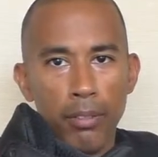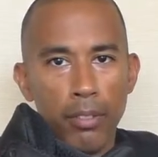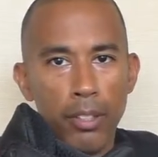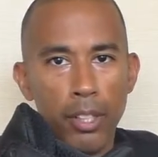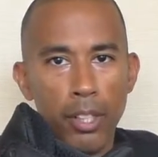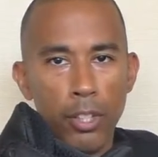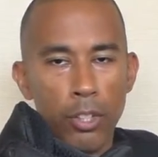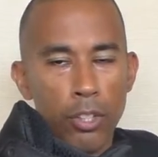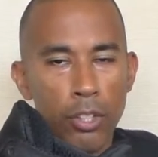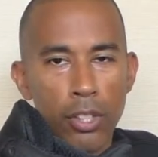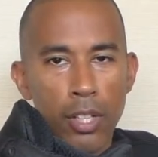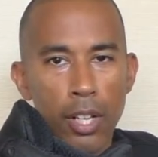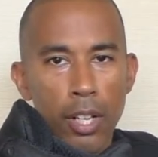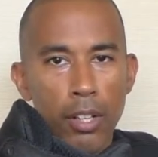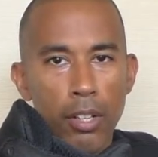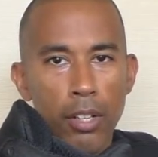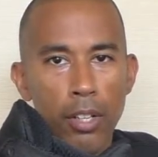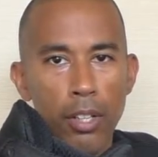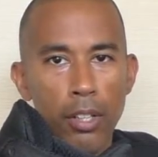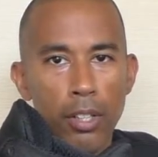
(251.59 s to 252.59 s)
and I just
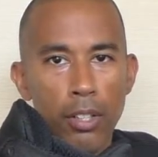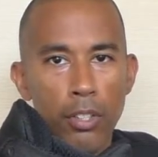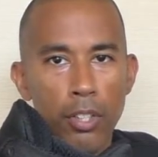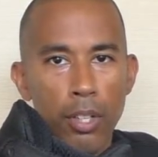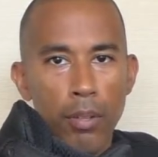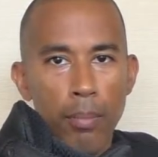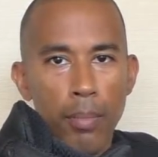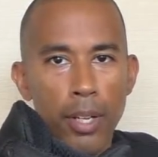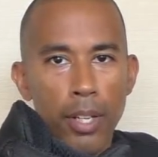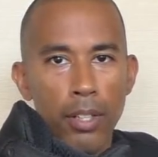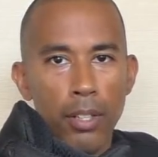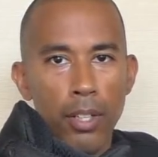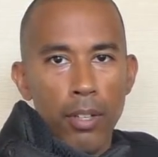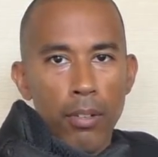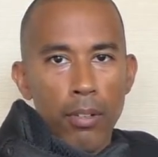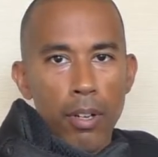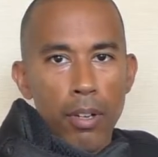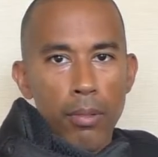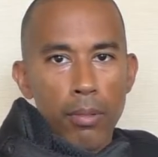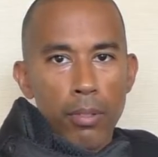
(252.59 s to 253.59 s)
colored in the Jumpman
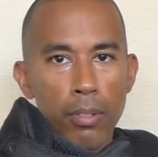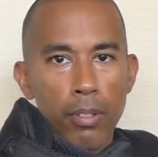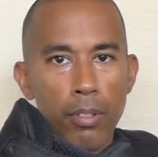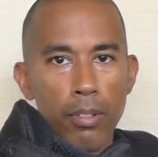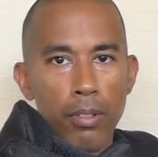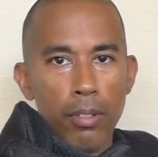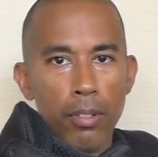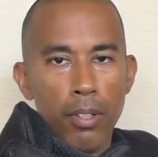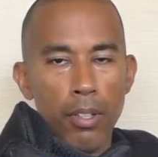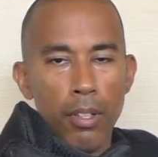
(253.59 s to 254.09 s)
logos.